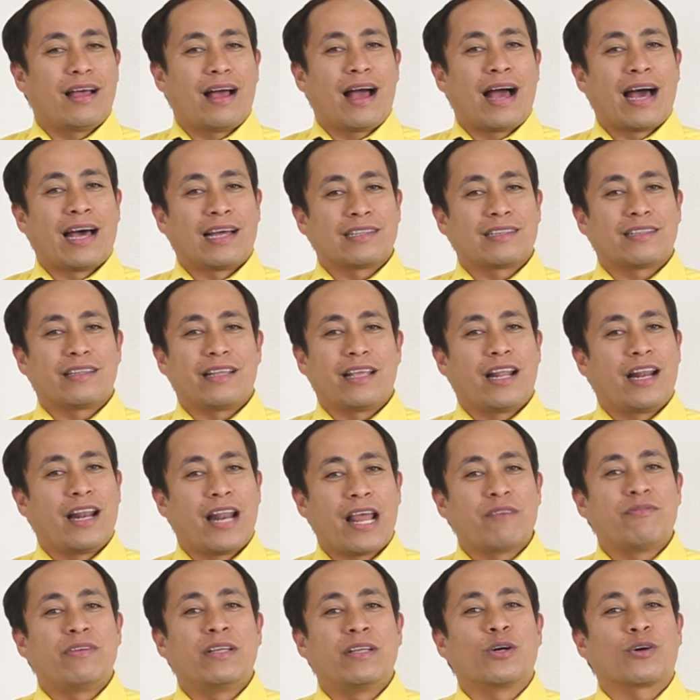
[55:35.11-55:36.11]
at
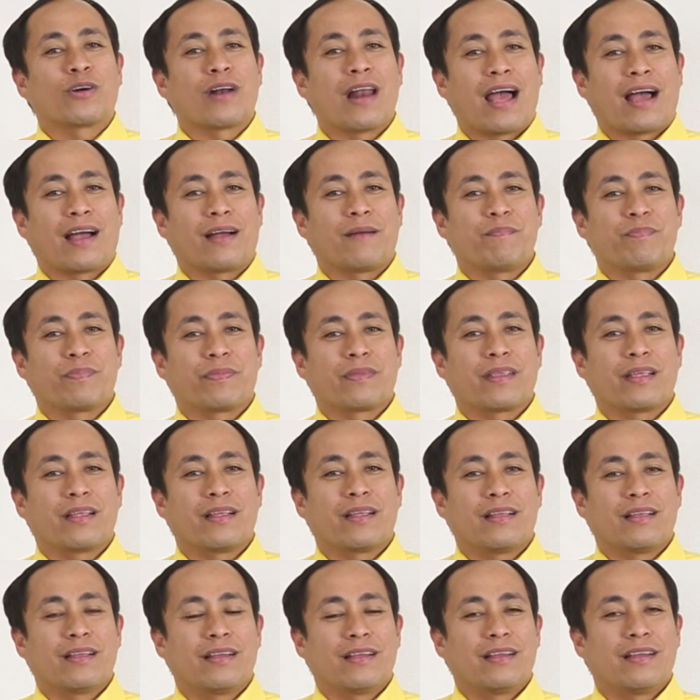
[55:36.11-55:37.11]
11 o'clock
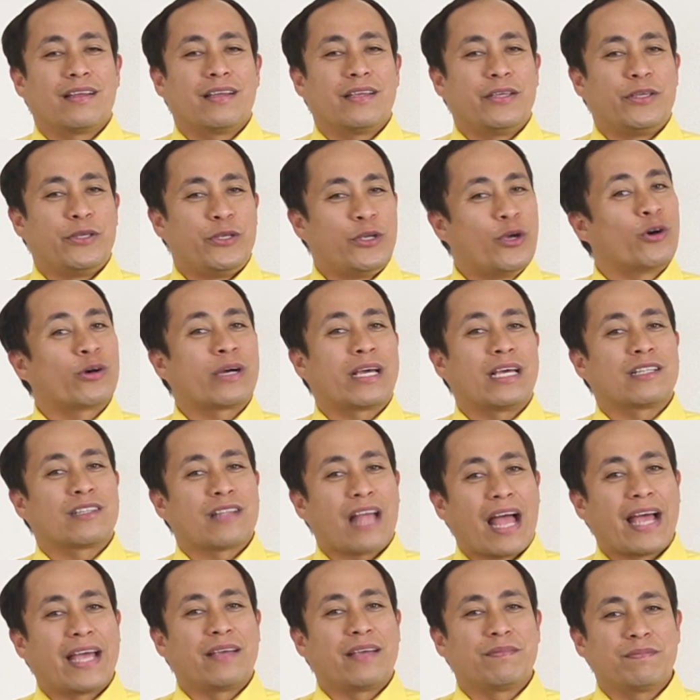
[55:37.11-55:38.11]
UK
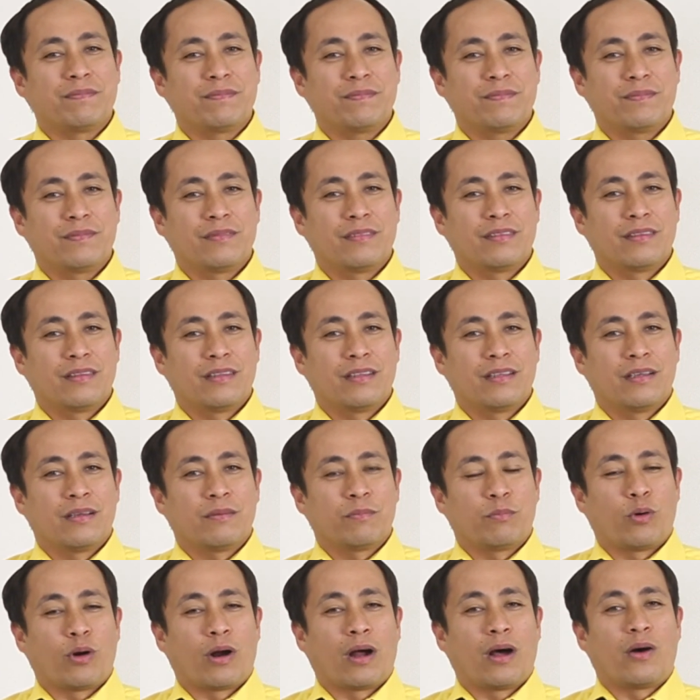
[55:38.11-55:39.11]
time
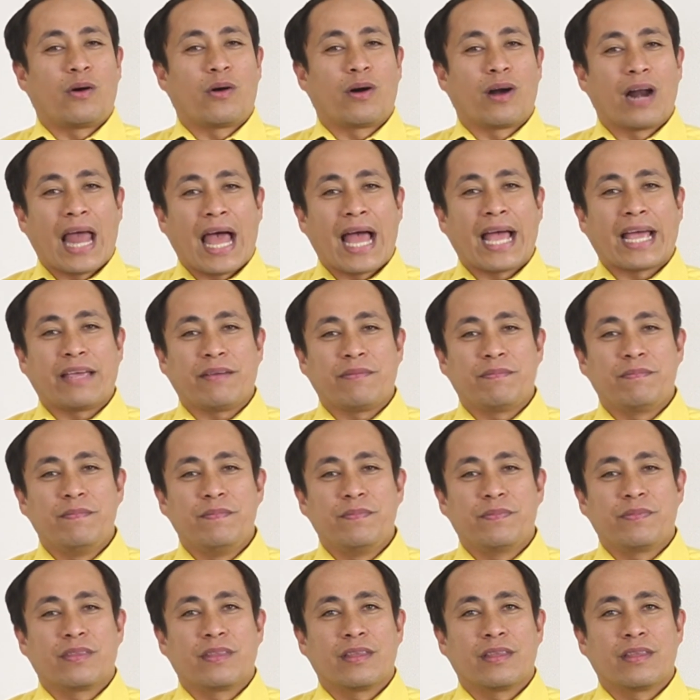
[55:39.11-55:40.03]
for our live